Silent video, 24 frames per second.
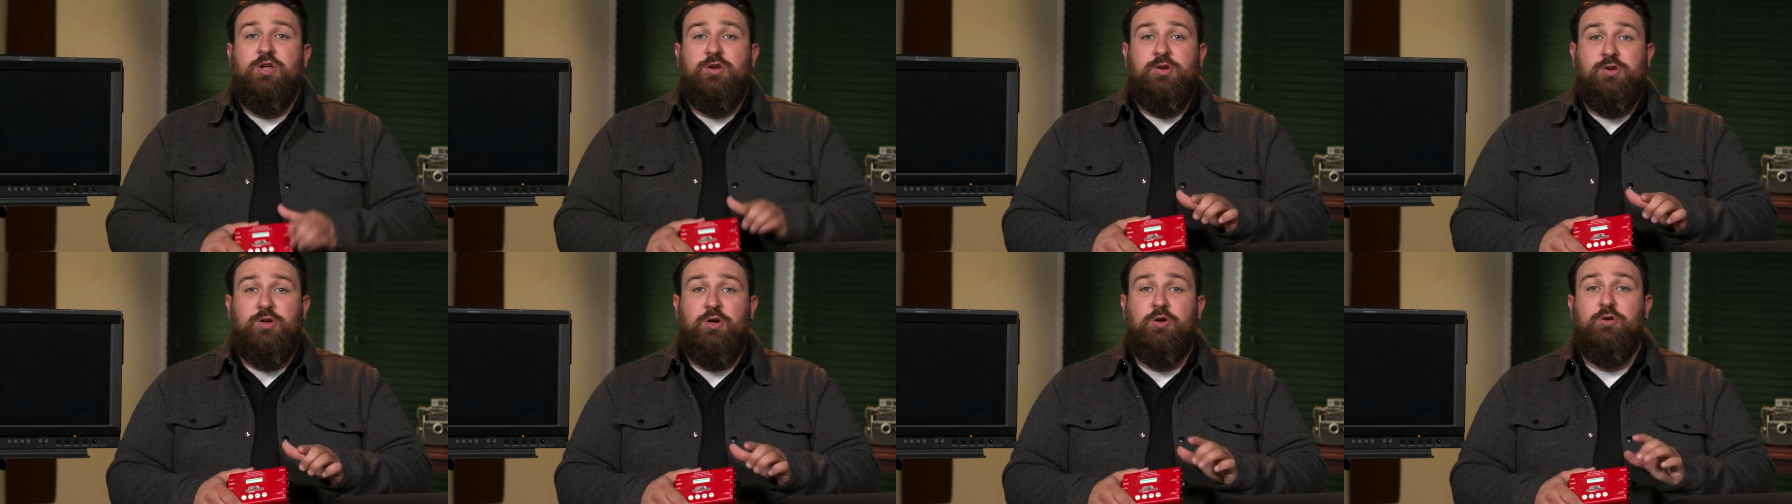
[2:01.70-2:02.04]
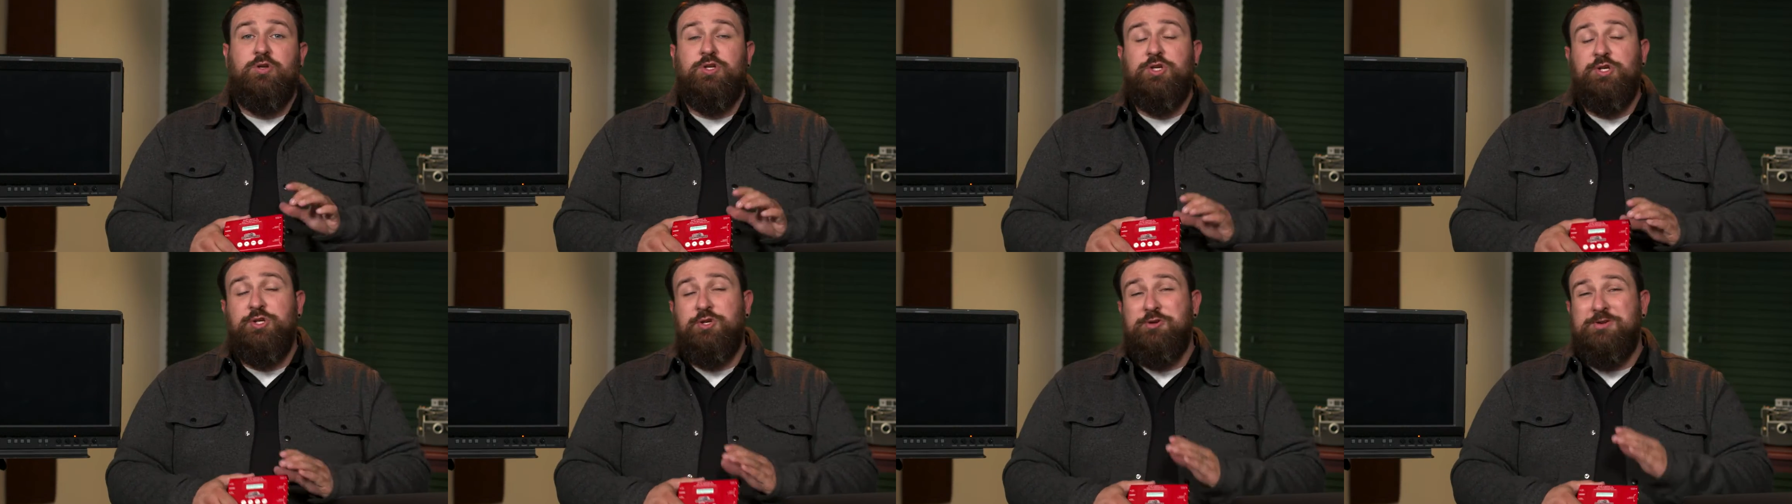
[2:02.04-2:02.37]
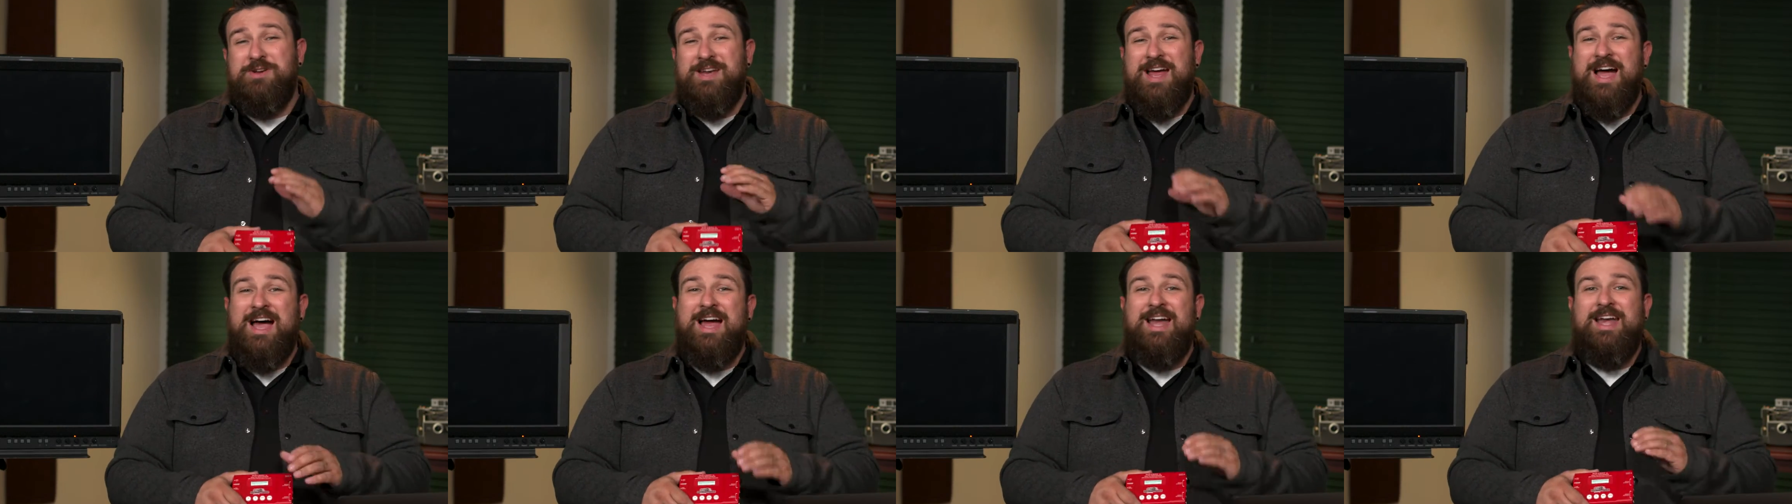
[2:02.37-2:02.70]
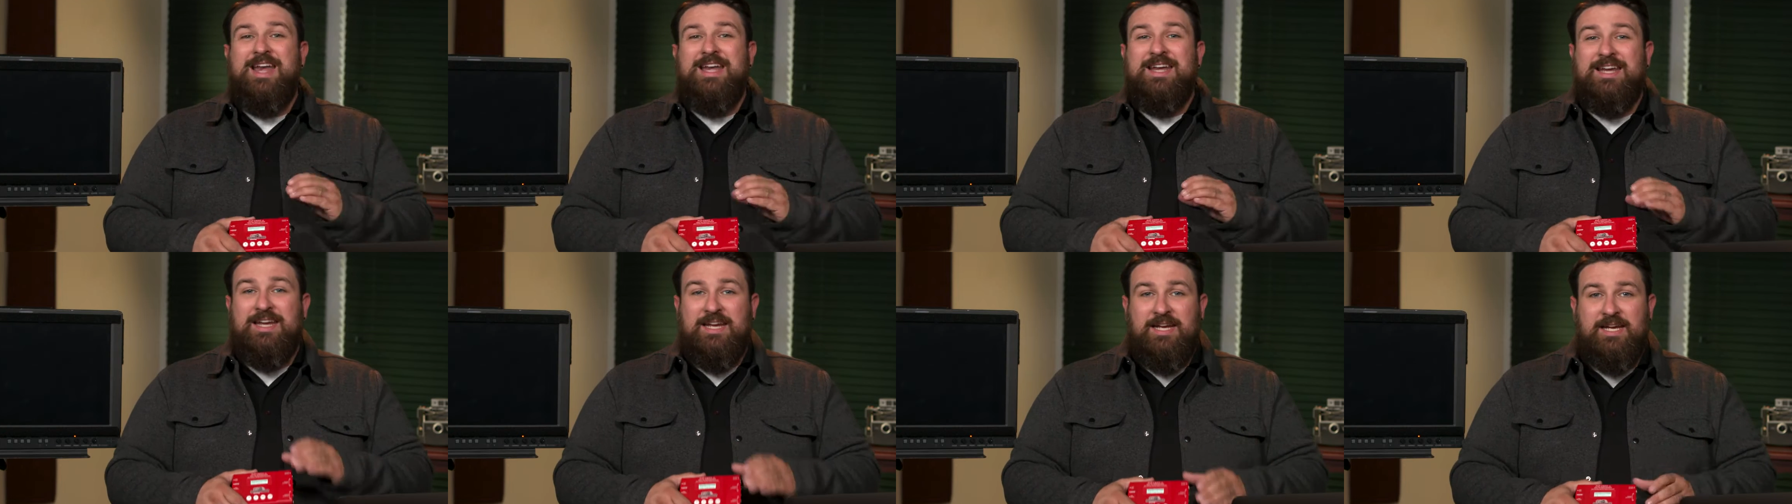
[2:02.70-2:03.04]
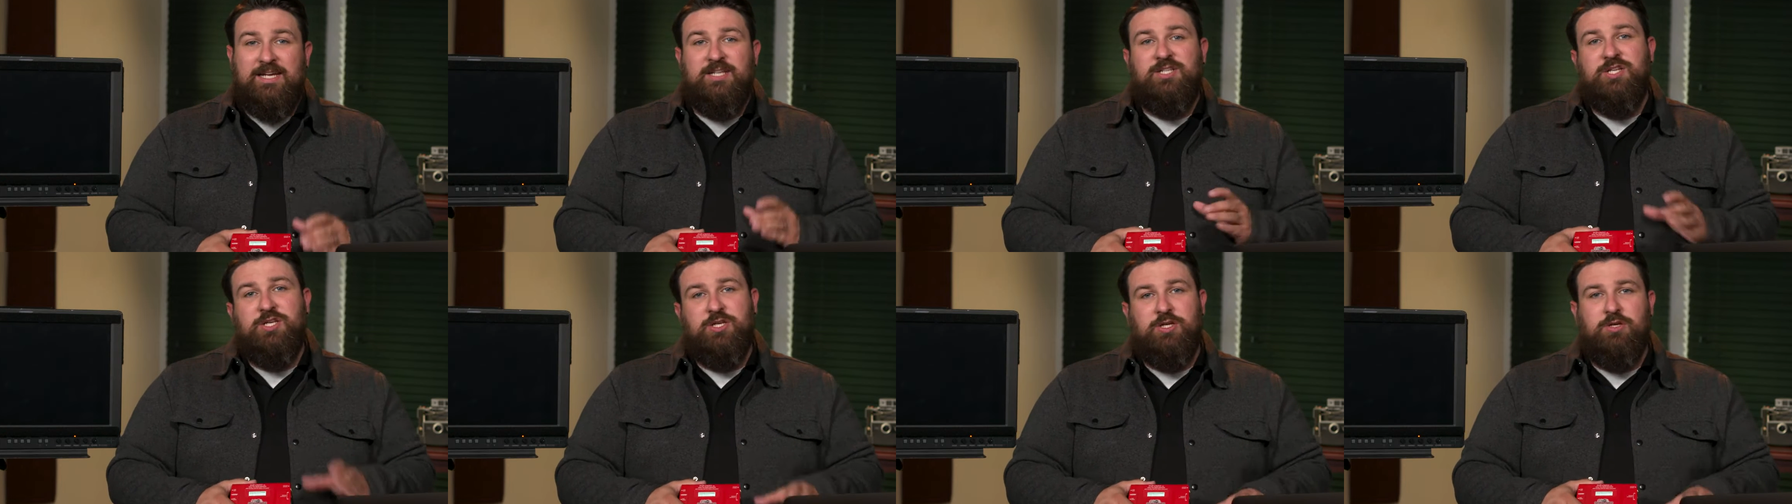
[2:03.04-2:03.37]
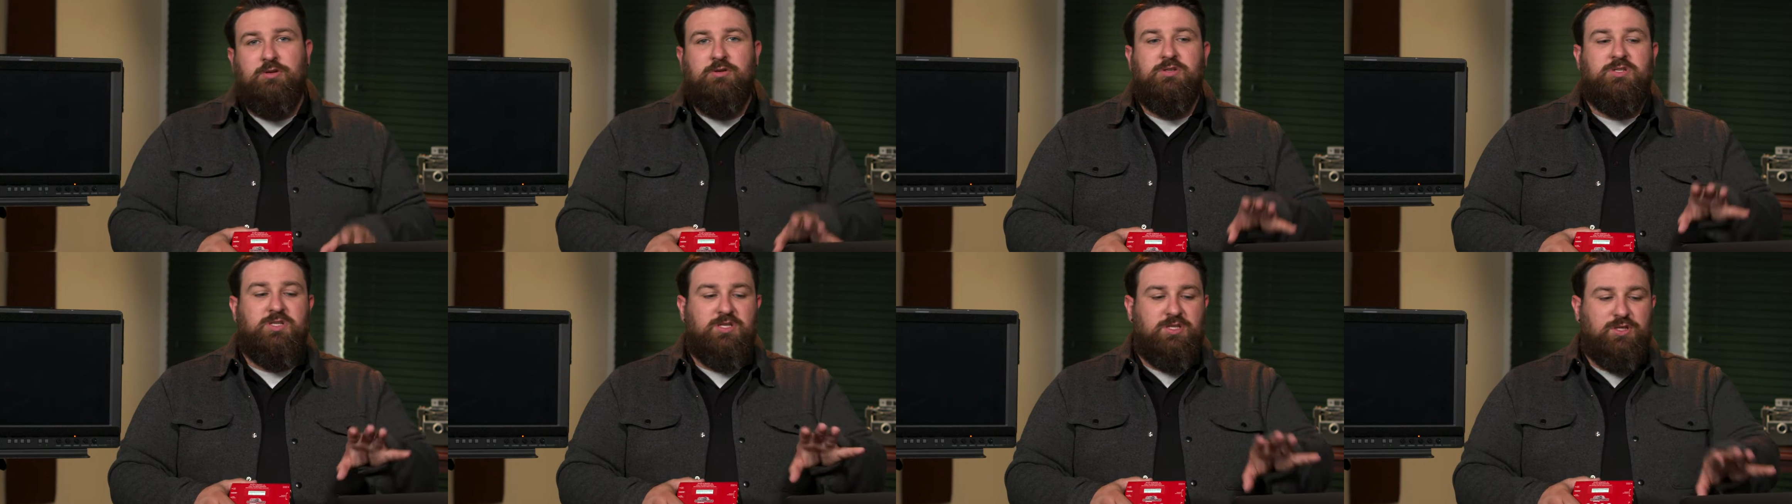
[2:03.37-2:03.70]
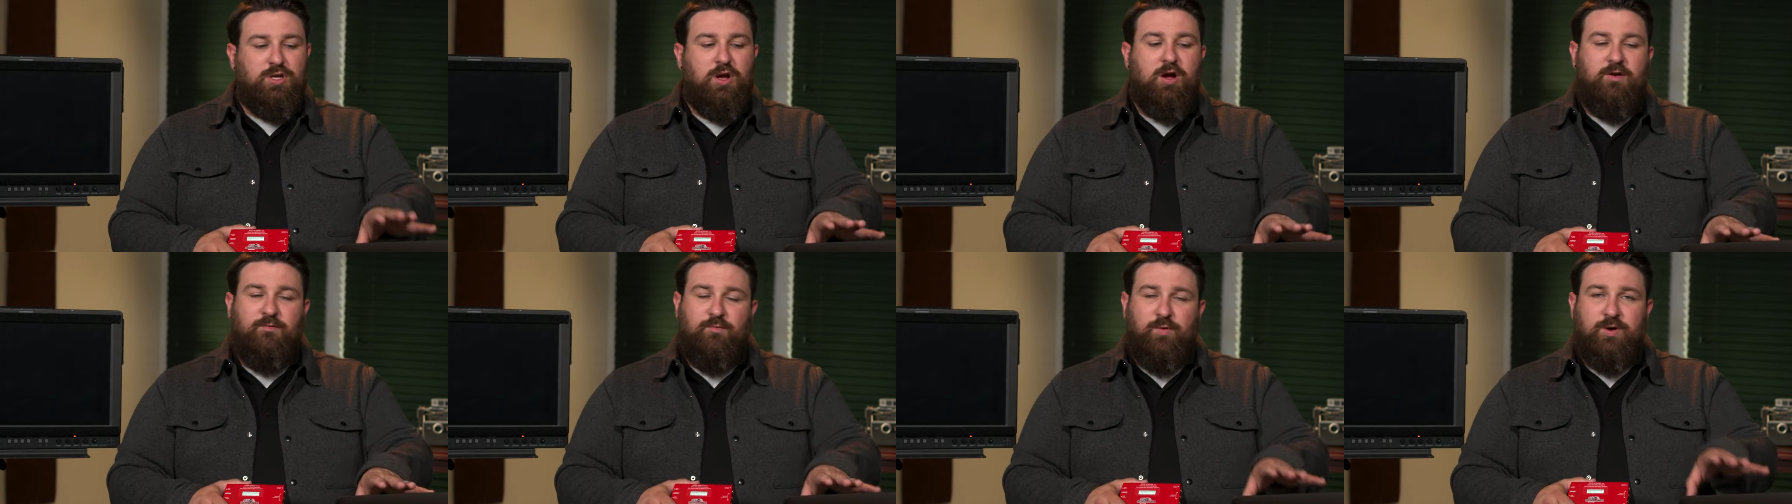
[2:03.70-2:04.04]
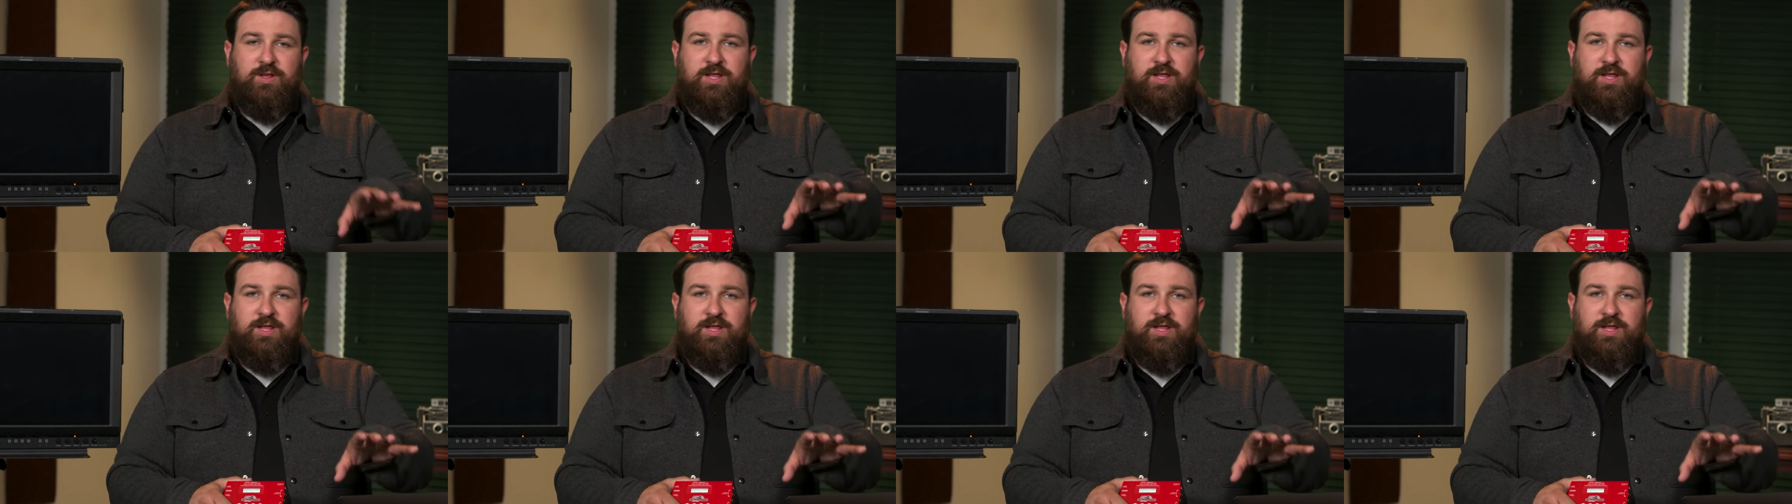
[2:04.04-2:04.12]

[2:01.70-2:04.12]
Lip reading: Note, you do not need to use the software